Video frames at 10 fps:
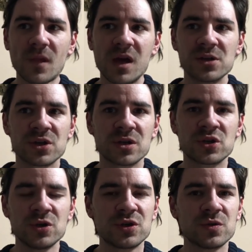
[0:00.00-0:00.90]
uh,
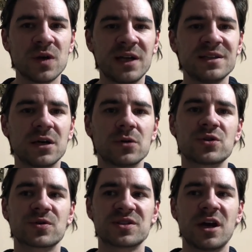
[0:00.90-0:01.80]
should you indulge
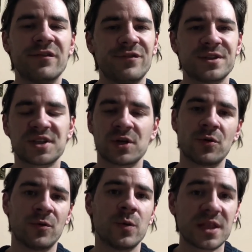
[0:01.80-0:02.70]
yourself with a,
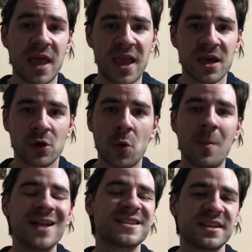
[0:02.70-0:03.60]
with a
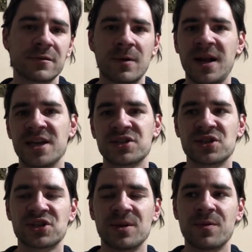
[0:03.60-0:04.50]
romantic
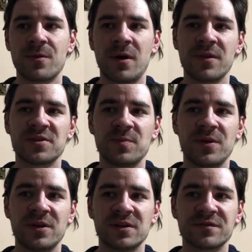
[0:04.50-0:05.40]
relationship throughout this
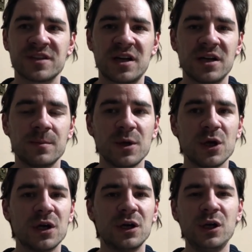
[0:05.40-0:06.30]
period of time,
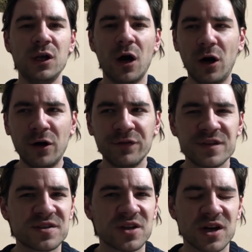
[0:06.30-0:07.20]
love
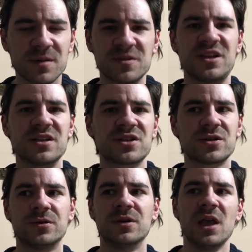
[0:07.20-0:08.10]
is
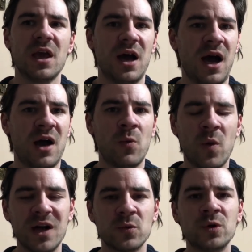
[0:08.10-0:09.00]
circumstantial. Uh,
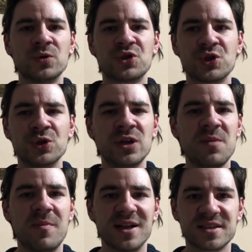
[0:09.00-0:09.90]
what will truly
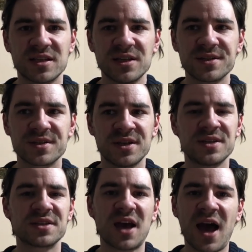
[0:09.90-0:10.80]
matters
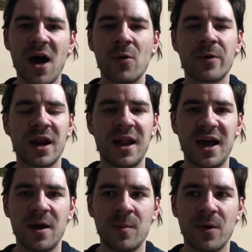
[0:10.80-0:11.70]
is how
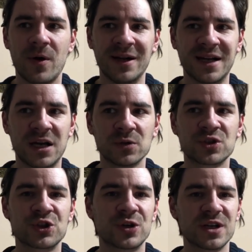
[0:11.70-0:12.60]
reliable and how
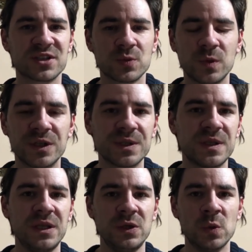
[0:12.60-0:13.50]

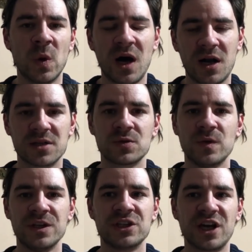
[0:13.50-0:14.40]
trustworthy you are to
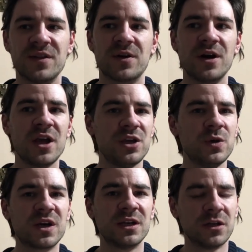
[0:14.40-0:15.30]
each other. You
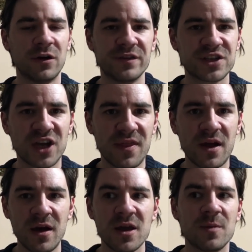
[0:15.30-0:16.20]
can love each
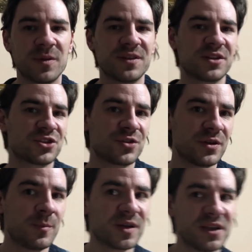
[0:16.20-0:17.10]
other, but the tr-
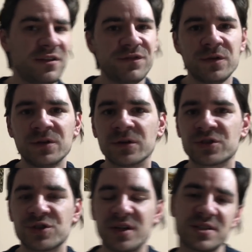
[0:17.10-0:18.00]
but if you don't
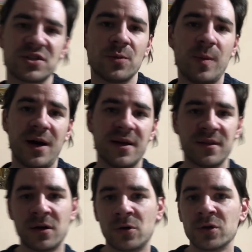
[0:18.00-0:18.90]
trust your
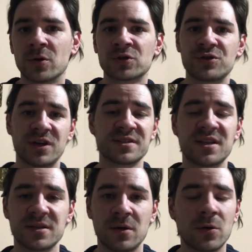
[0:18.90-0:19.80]
partner or your trust
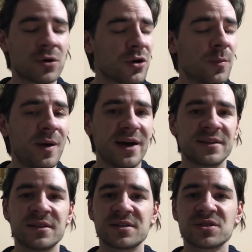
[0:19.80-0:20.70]
or your
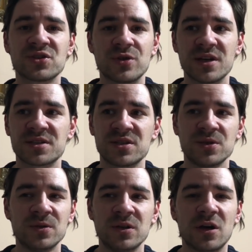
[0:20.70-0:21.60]
partner doesn't trust
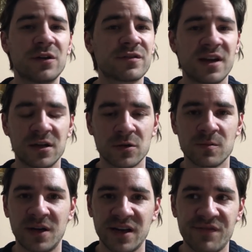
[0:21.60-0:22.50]
you, love cannot
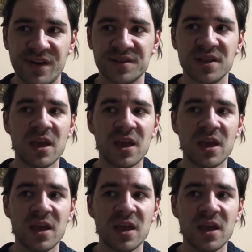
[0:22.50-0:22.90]
manifest.